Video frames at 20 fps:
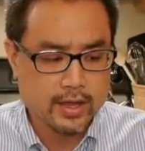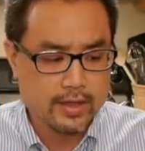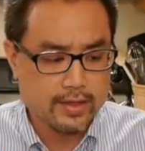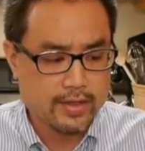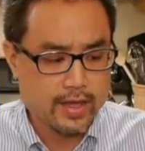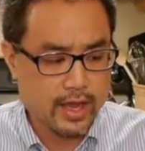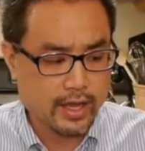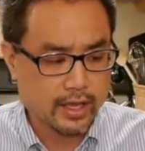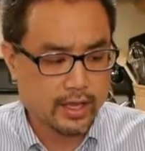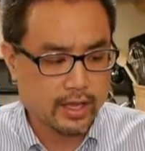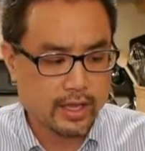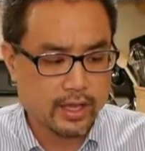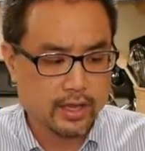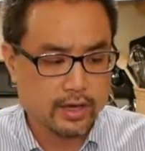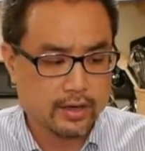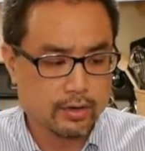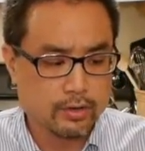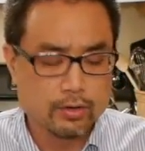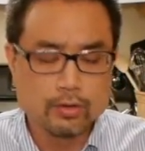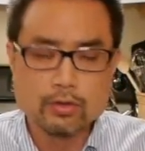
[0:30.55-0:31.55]
that
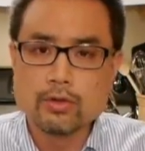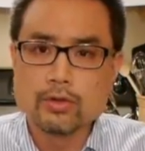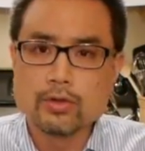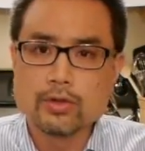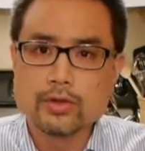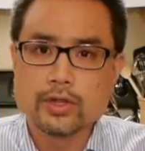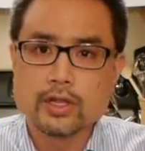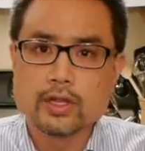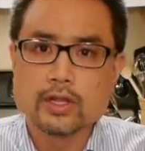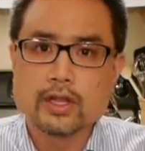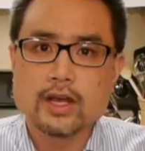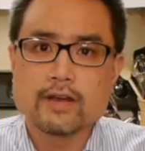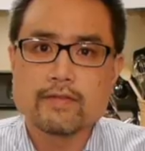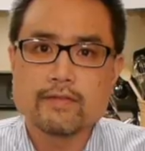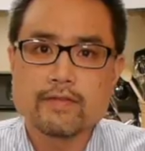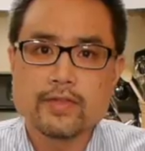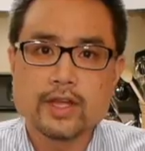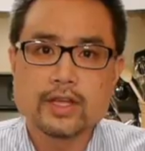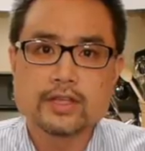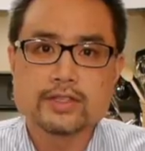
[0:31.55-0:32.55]
can hold a lot
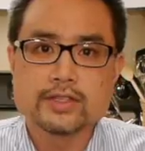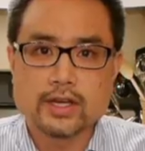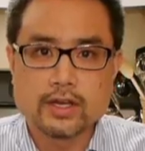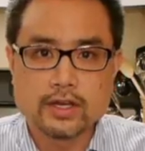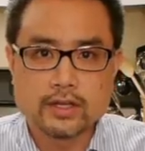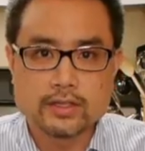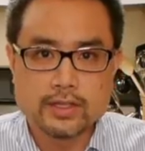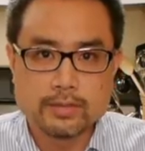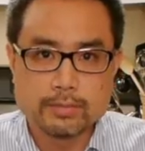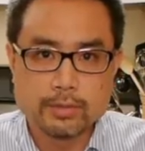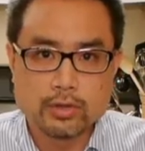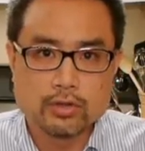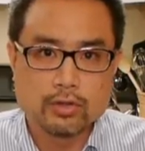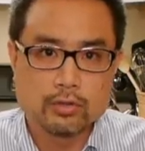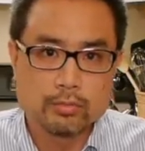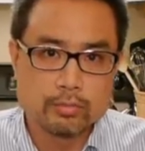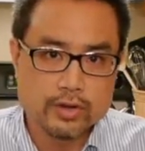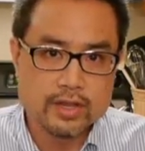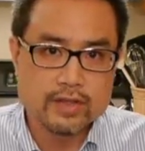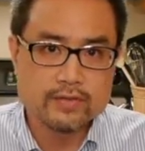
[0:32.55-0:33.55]
of things that a
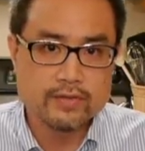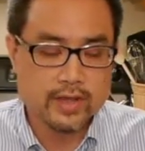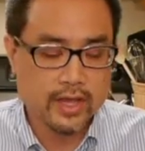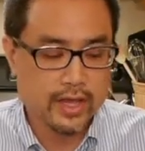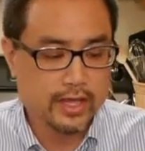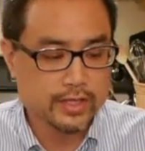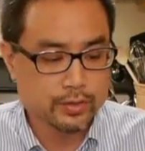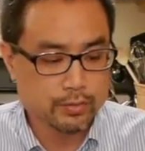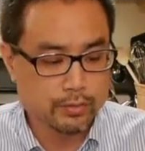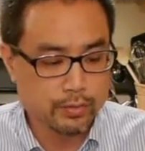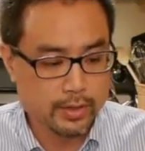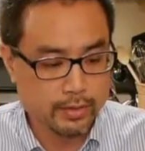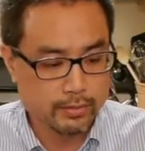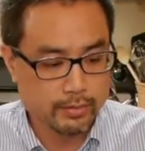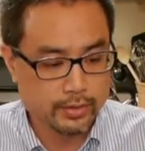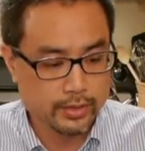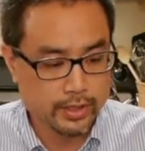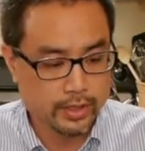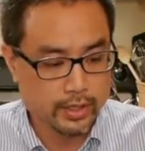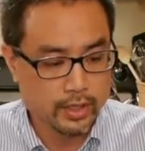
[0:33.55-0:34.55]
typical briefcase would be
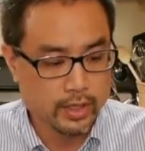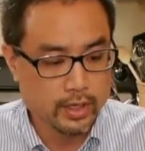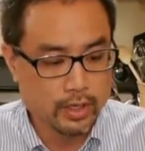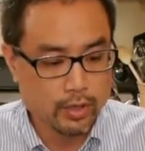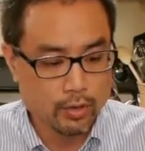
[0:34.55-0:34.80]
able to